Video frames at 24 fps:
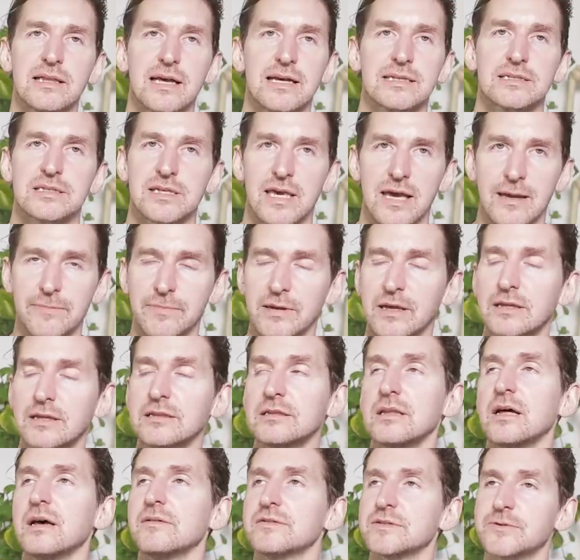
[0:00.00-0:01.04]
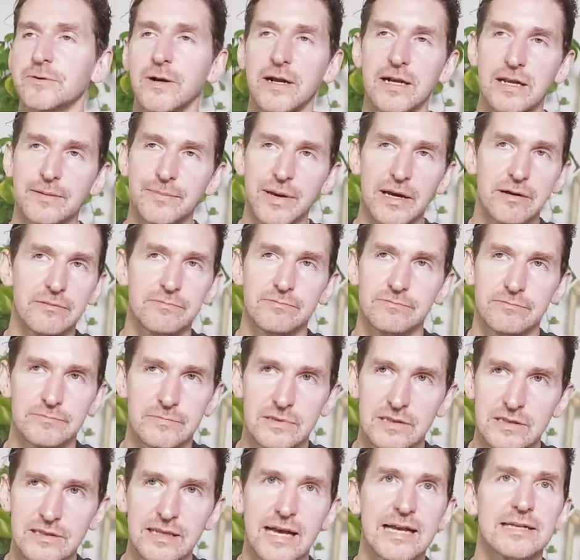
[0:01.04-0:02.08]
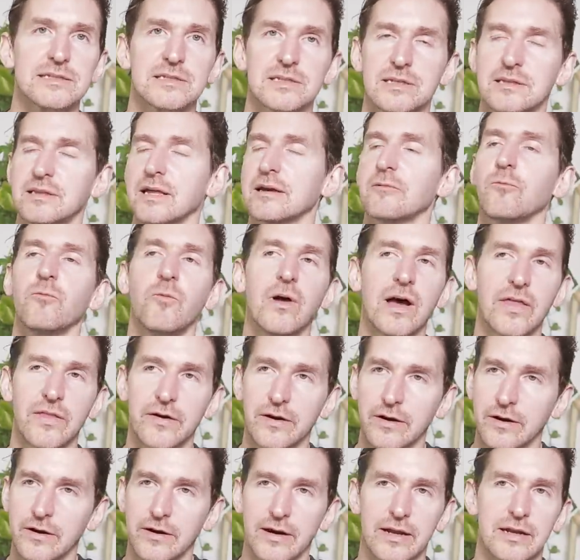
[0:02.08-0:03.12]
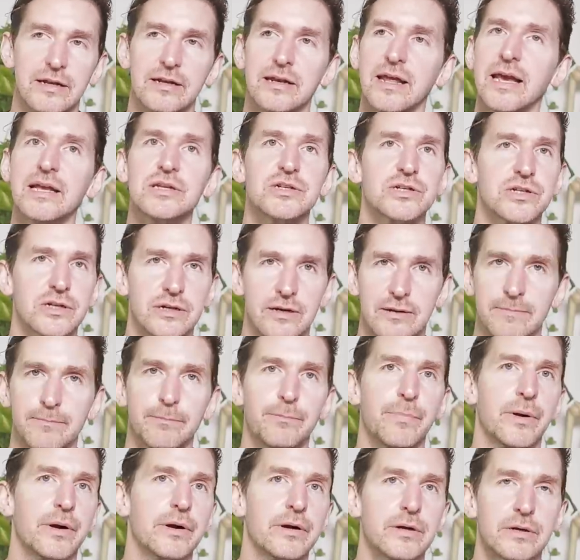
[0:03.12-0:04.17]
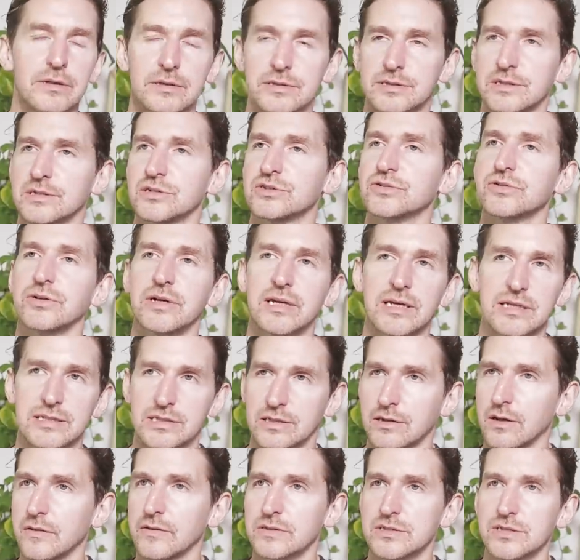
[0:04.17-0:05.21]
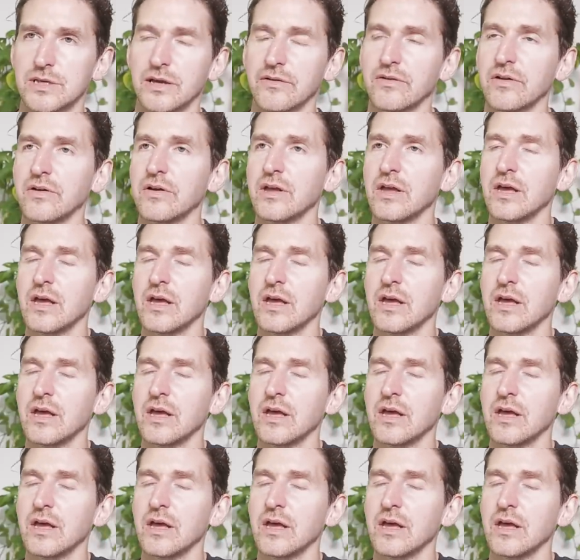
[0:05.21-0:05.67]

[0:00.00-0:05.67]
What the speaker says: landscape. He loves writing about landscape, like weather and nature and birds and trees and all this stuff.